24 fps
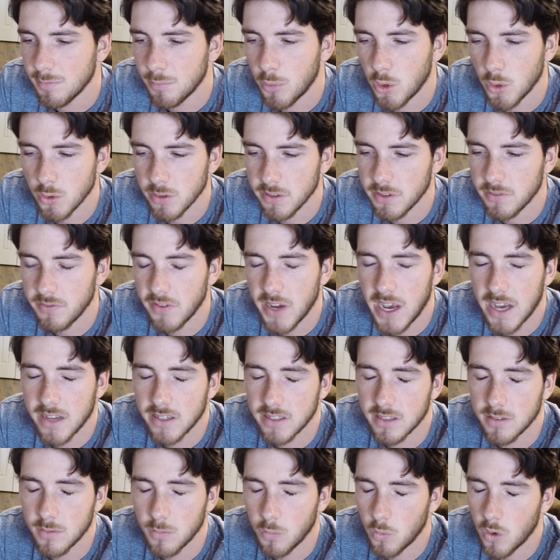boils
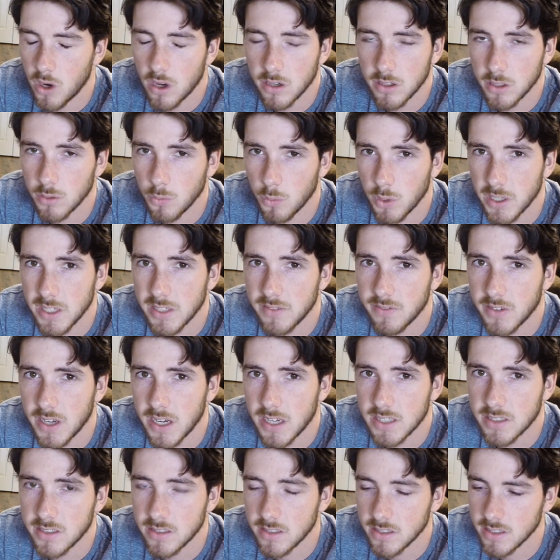water way
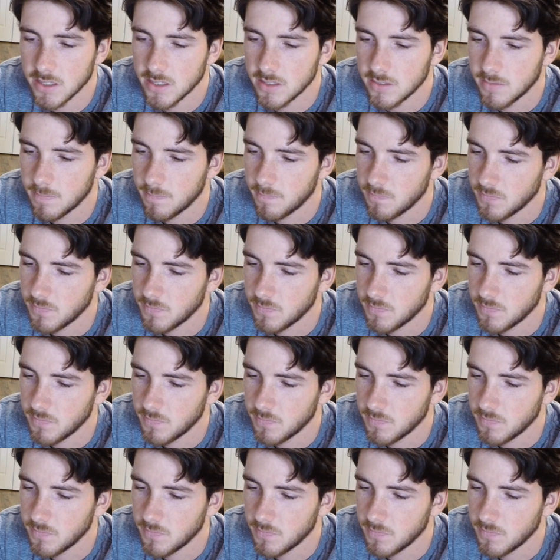faster,